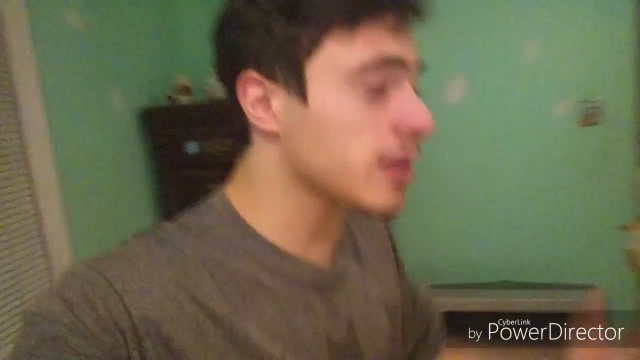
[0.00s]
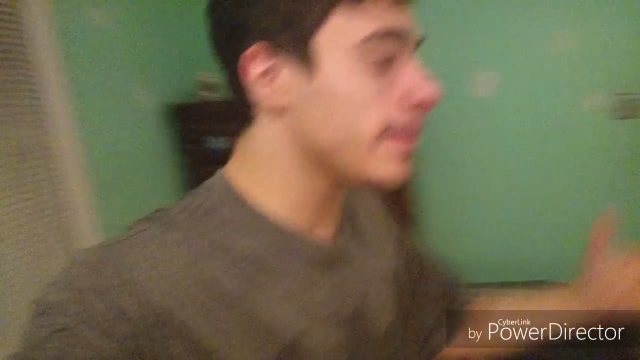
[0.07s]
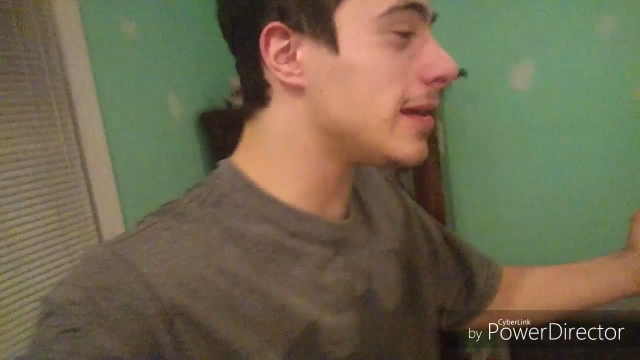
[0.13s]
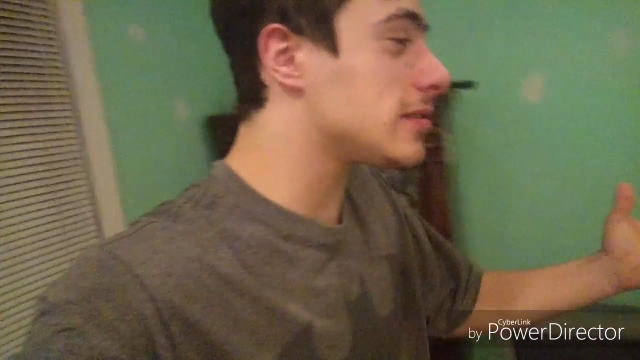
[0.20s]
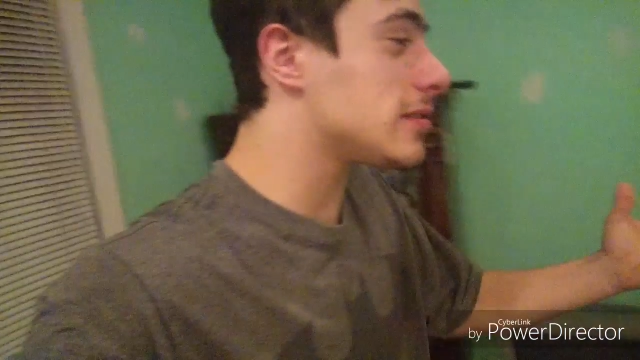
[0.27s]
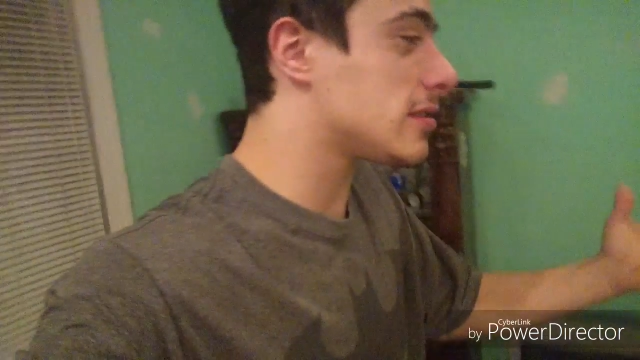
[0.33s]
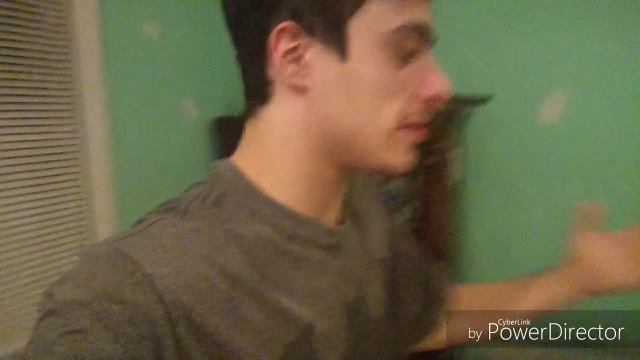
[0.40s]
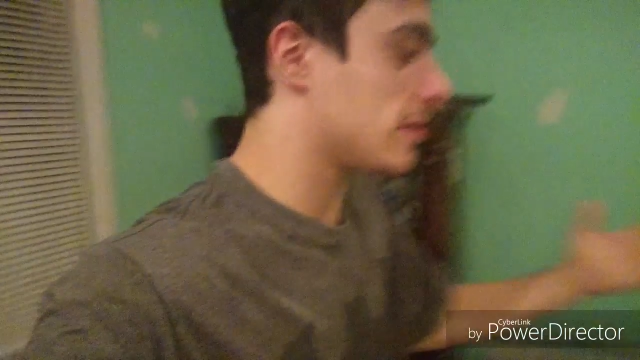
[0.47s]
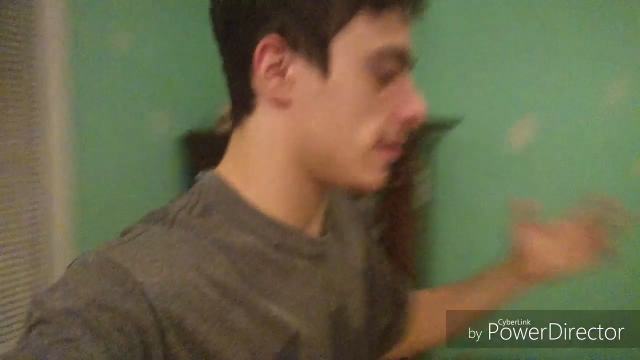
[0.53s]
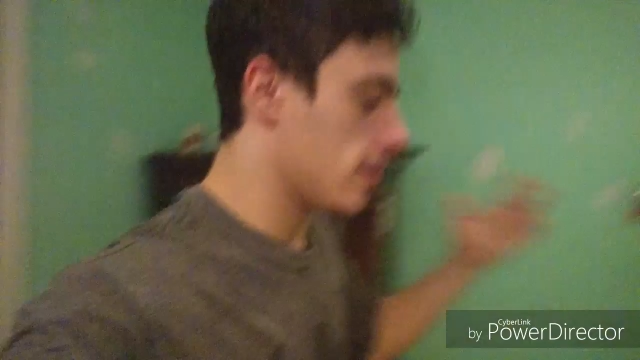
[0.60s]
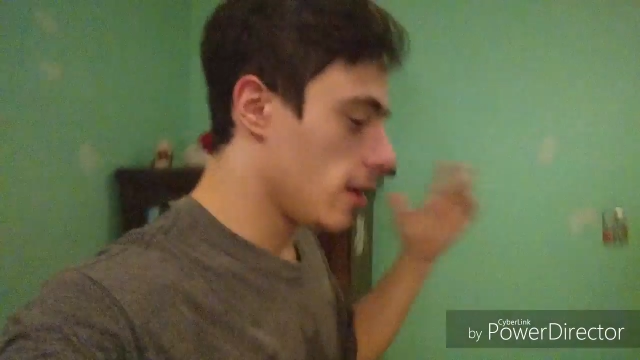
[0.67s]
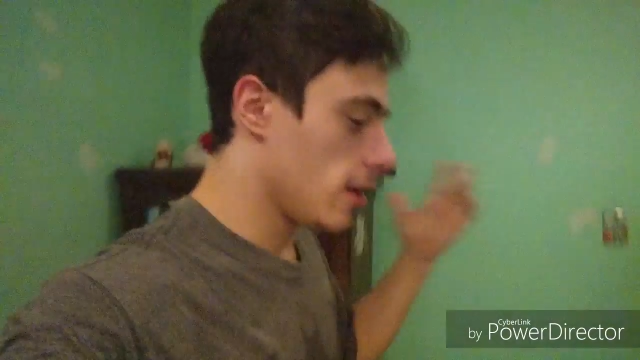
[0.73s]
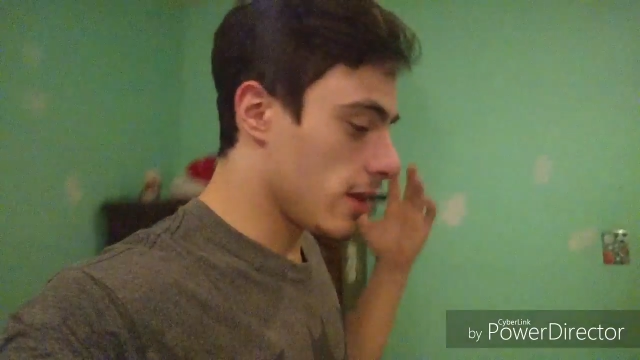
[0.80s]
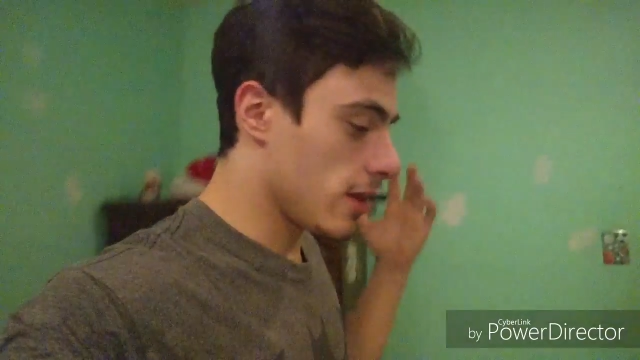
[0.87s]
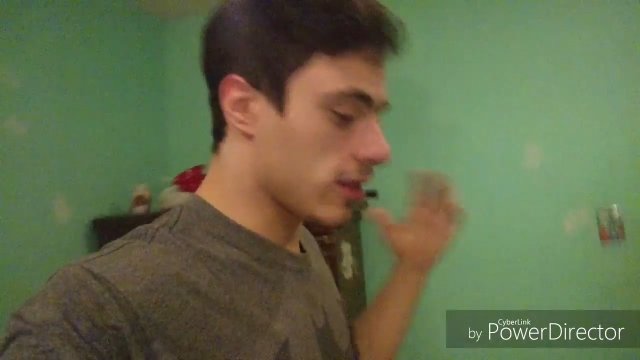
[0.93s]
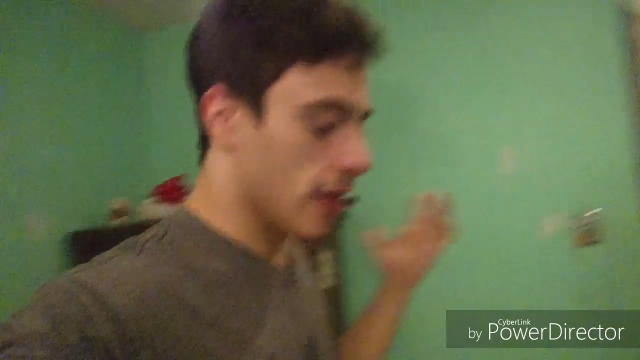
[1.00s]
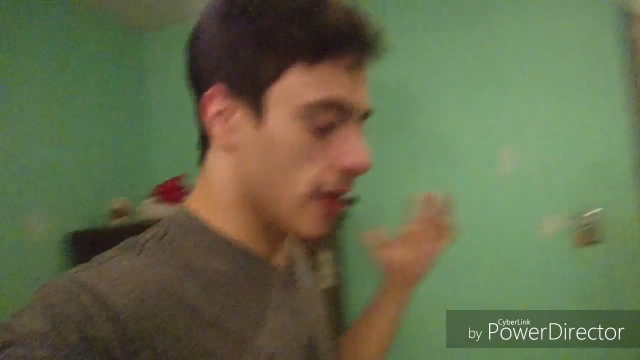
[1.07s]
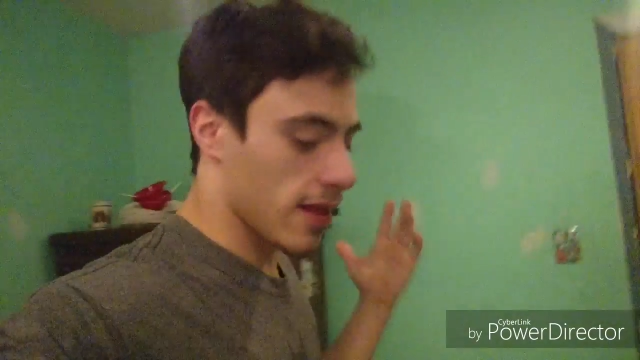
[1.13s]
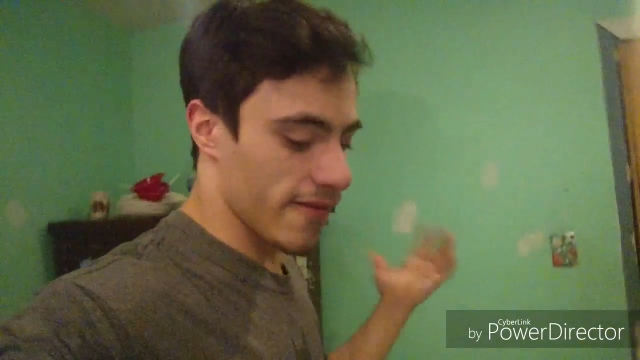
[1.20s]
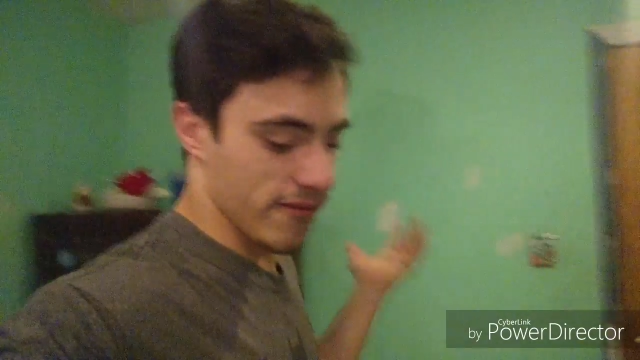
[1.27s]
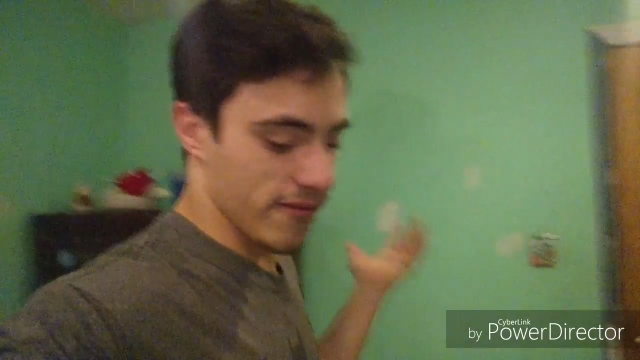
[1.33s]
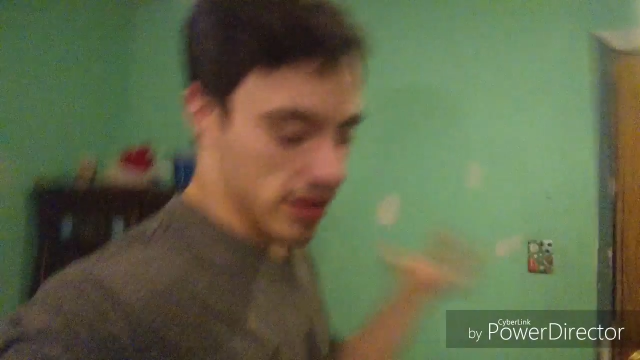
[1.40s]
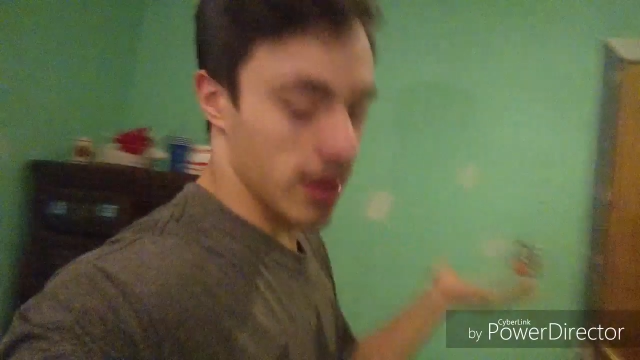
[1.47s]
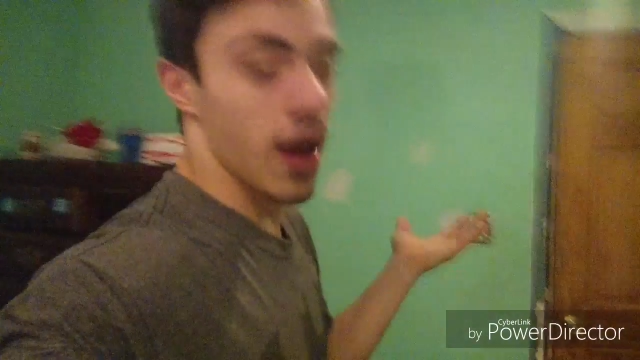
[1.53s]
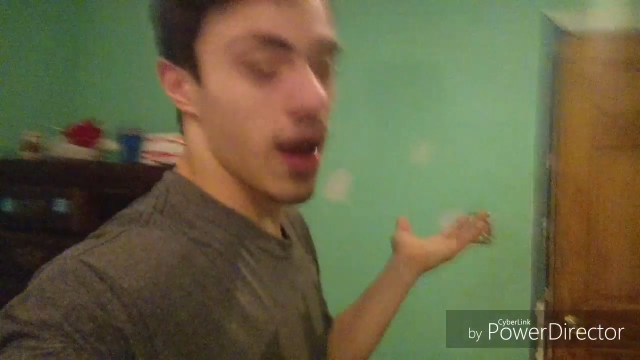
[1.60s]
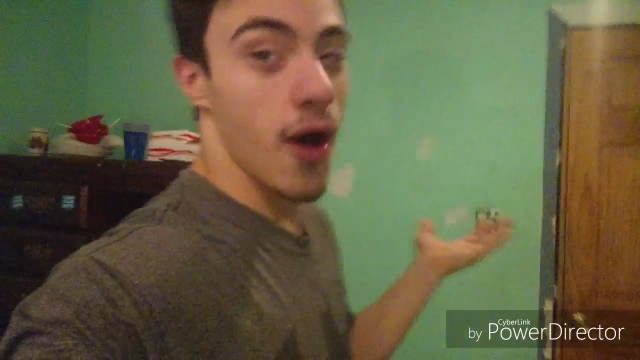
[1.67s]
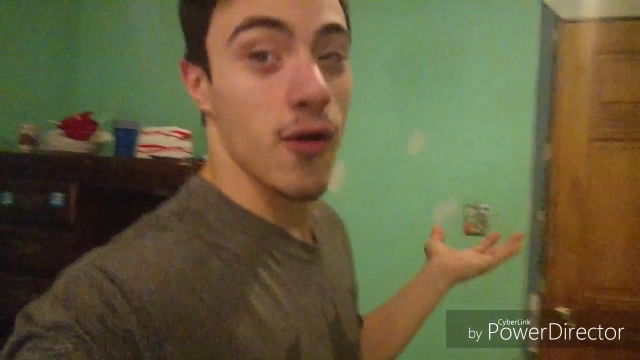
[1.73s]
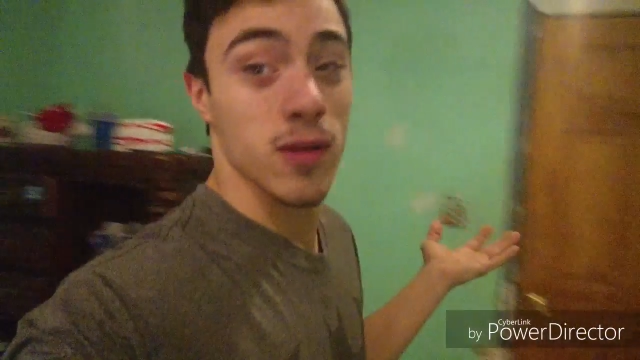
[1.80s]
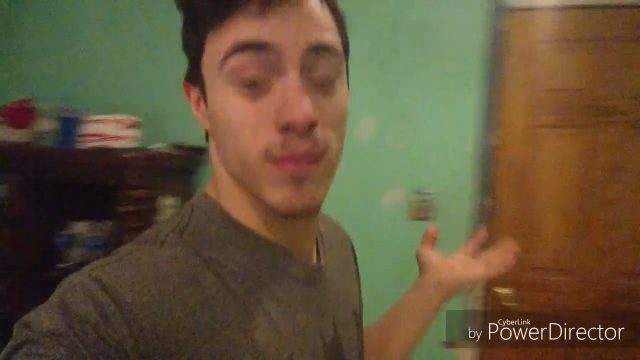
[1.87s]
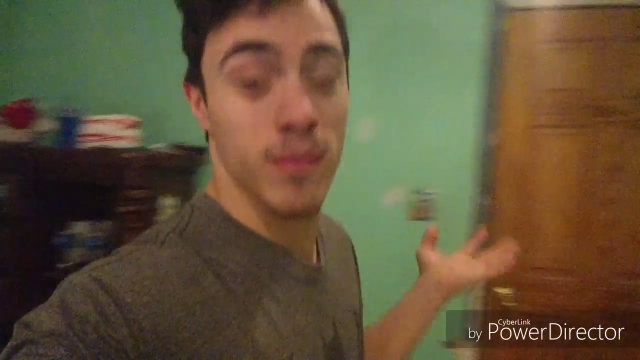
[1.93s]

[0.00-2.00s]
miss this kind of videos,